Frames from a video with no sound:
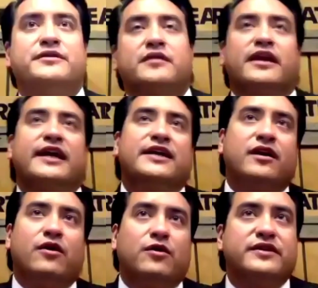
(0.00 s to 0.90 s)
In the
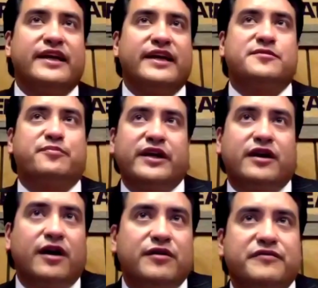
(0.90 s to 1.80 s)
old days,
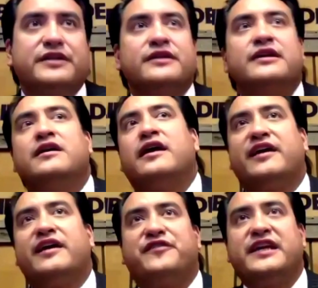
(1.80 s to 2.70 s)
pre-COVID,
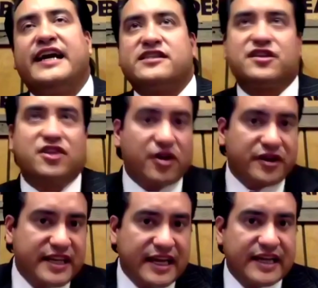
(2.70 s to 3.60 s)
if he has
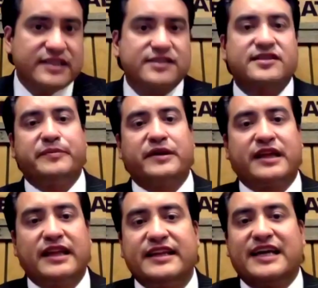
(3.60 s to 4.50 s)
30 days,
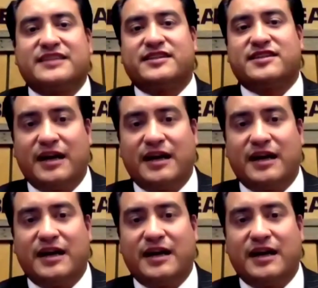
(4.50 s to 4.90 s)
typically that's a time